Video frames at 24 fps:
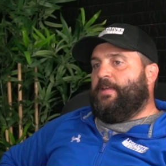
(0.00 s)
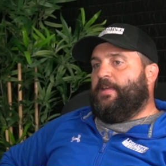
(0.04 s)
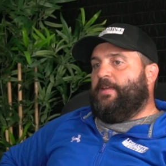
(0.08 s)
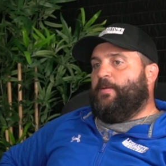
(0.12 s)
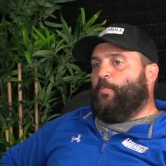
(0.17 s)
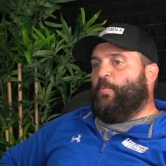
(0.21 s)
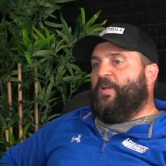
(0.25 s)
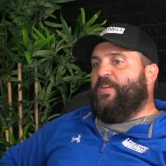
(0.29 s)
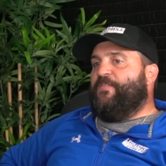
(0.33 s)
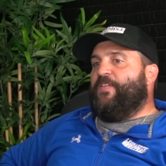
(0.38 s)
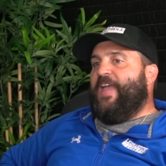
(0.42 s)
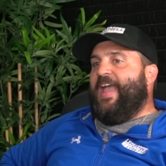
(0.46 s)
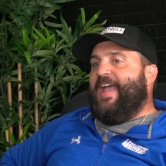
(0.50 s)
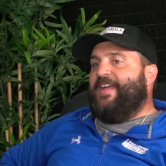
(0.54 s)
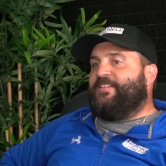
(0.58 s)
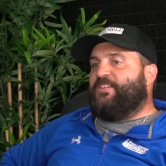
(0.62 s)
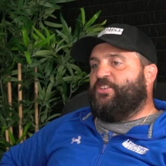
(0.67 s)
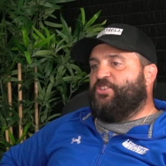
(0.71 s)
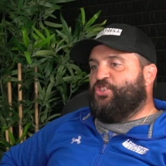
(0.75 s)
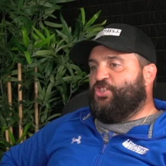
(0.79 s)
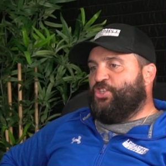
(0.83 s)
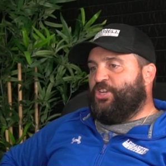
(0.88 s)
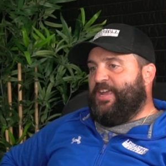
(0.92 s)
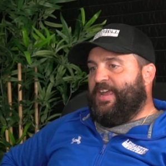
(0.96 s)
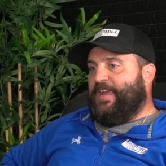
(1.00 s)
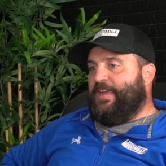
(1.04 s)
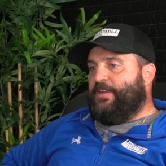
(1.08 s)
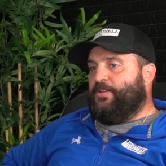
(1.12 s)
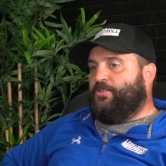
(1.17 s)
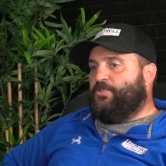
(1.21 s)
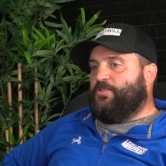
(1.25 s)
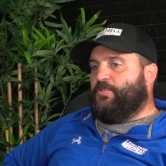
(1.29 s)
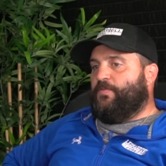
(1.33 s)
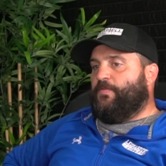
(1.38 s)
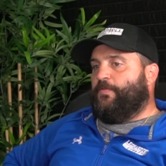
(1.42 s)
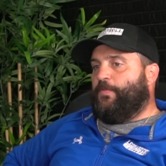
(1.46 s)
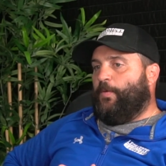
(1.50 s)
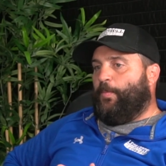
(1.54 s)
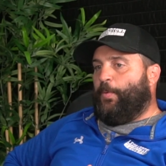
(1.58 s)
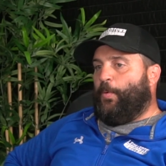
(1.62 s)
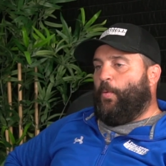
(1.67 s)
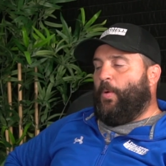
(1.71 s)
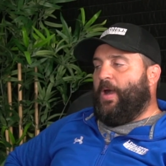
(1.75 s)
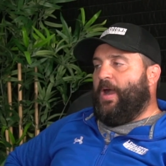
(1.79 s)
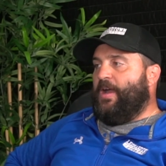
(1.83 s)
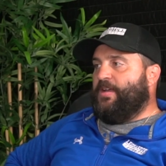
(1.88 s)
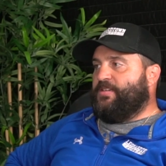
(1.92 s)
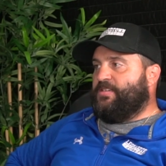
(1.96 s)
we've had to change
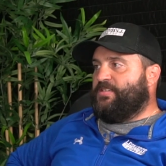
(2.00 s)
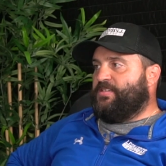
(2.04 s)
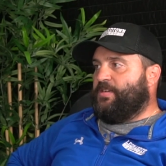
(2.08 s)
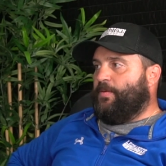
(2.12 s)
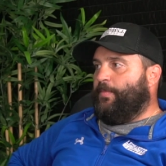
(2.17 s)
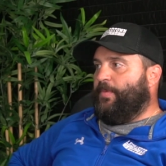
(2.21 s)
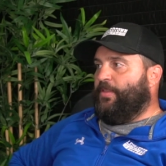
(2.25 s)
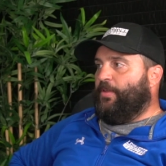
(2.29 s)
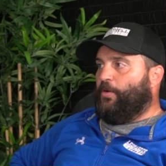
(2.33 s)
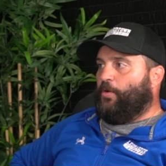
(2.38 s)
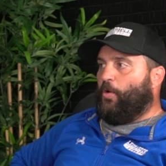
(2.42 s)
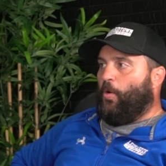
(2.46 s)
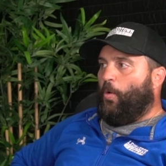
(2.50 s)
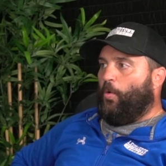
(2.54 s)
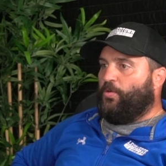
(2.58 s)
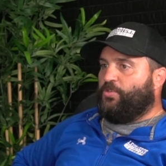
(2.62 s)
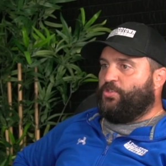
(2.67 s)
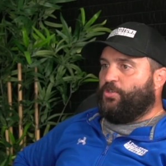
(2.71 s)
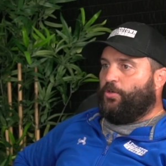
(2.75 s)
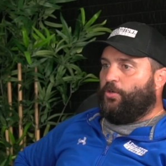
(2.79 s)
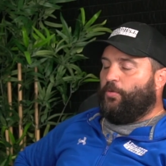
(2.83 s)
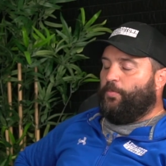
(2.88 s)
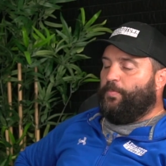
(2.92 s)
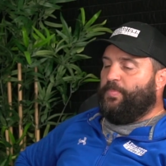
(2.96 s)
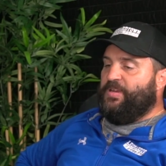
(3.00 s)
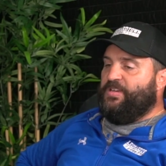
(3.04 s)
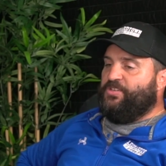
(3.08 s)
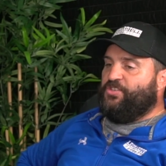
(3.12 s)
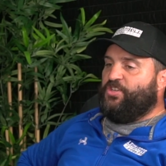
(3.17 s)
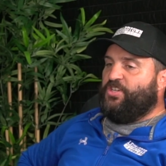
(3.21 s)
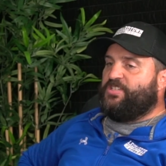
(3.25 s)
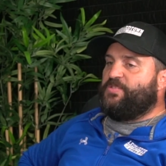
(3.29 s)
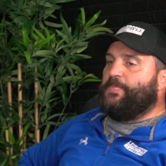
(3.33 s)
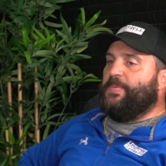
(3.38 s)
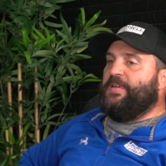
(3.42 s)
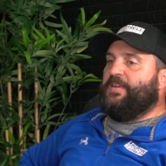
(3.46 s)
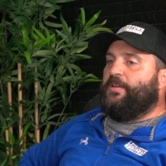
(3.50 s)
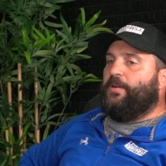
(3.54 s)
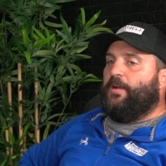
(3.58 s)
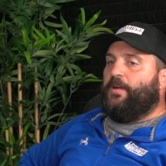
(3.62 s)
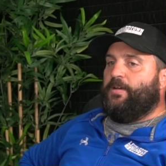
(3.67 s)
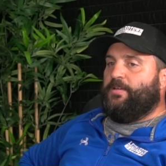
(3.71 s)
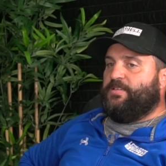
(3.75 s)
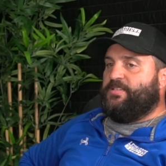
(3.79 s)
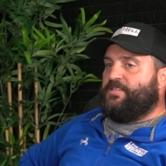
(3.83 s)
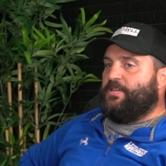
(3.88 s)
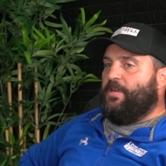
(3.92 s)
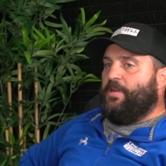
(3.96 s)
football-wise some of the culture, just
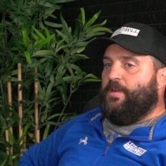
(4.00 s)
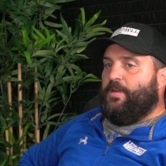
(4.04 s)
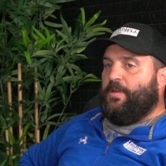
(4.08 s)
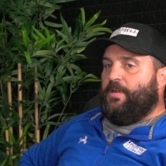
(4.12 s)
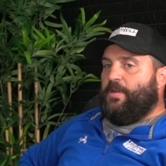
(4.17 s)
because.